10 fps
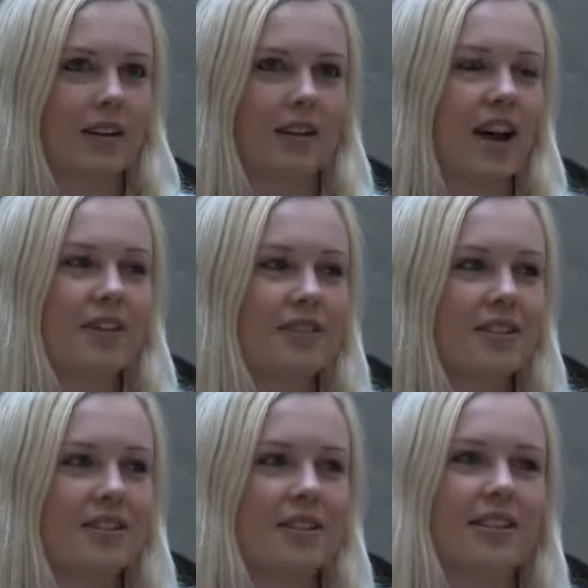You have
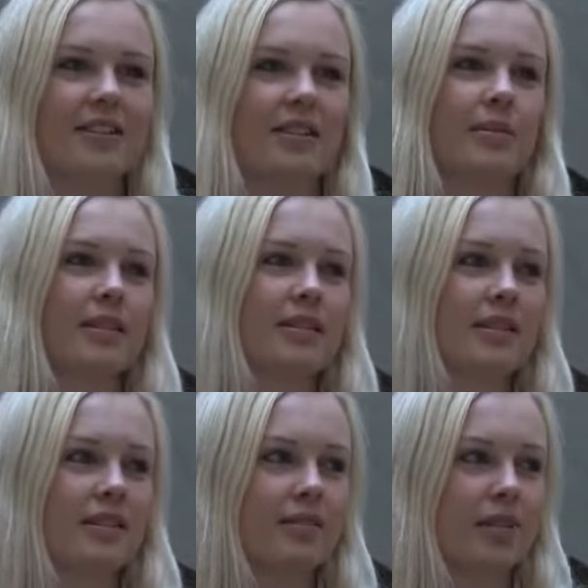to do links. I mean,
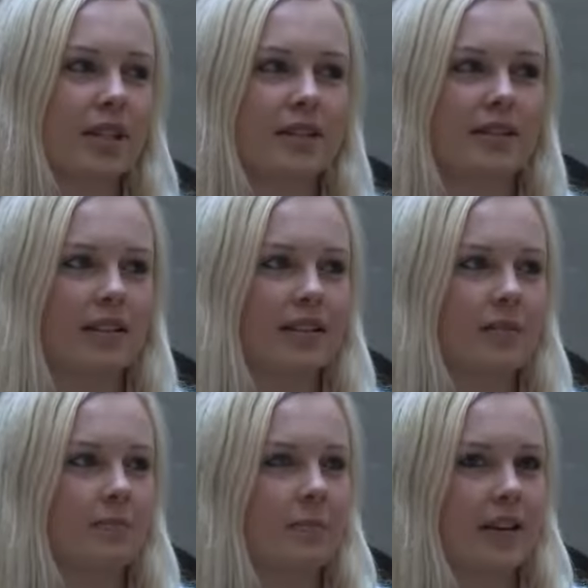it's a
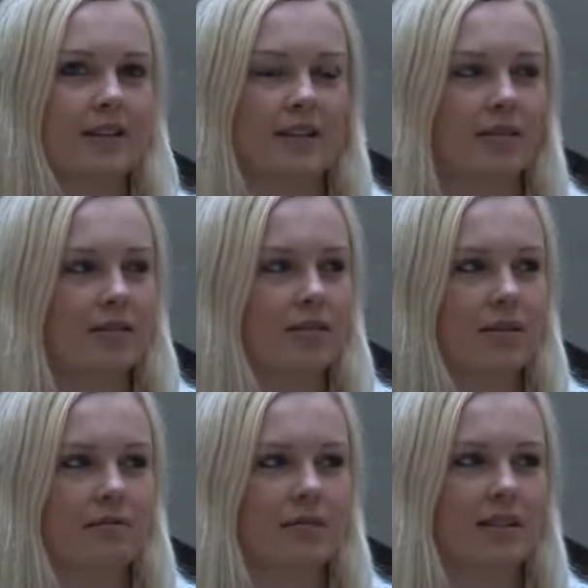links-based
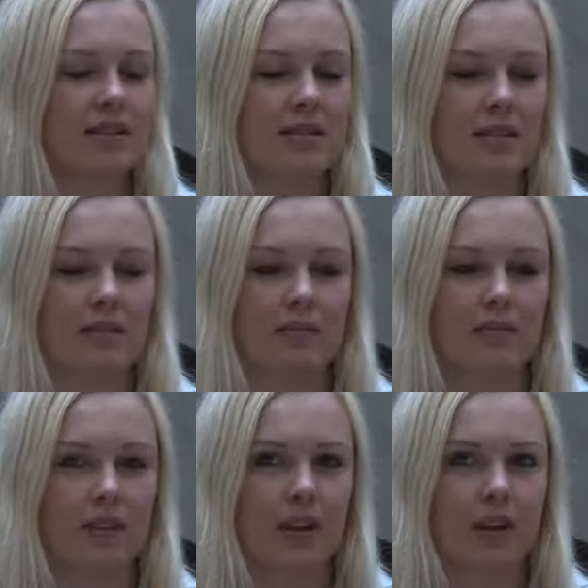algorithm. It's
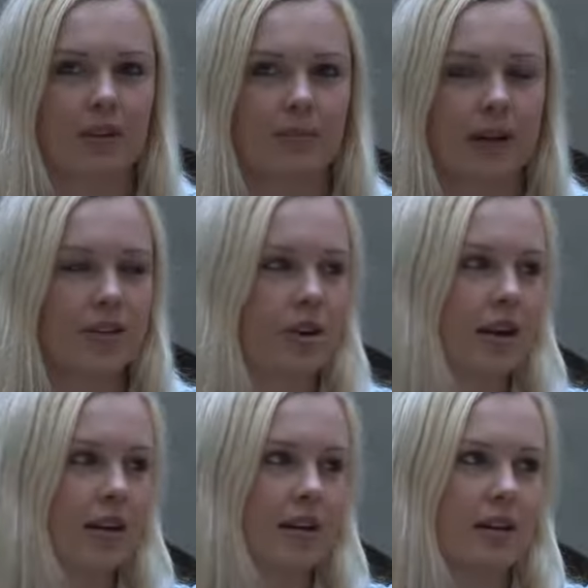
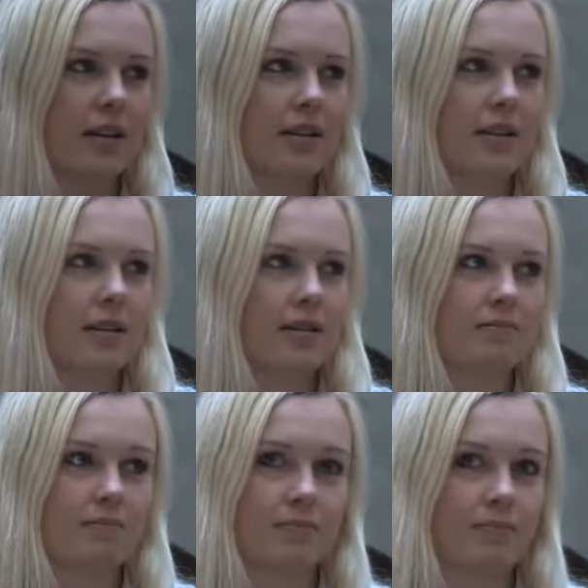PageRank
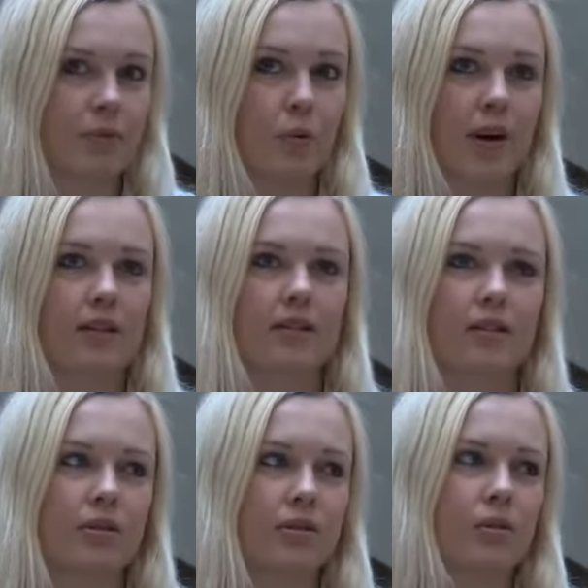is the way
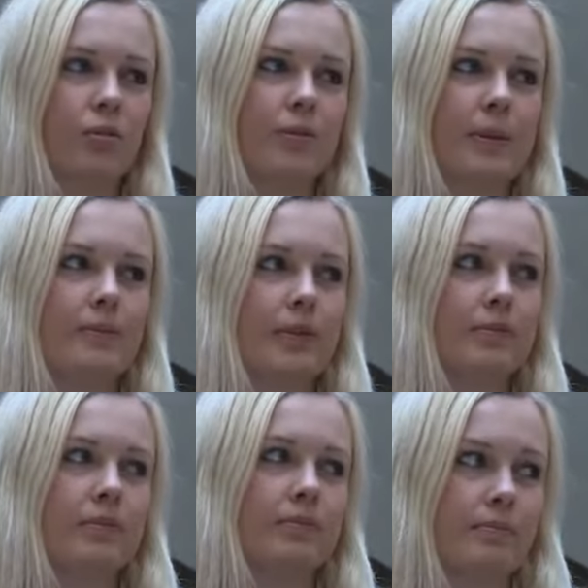that Google
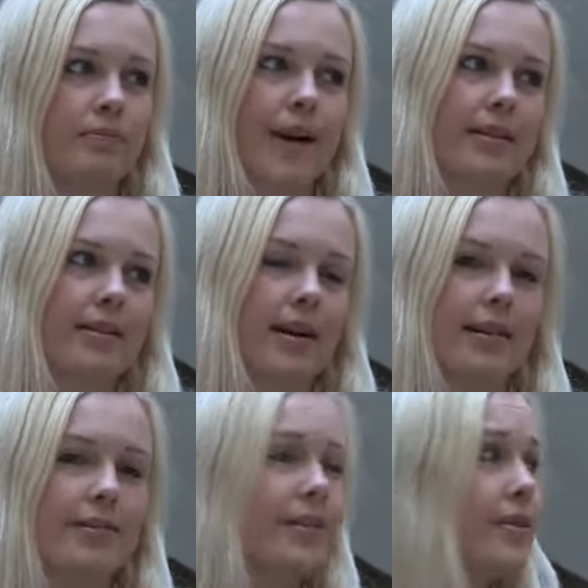ranks sites. I mean,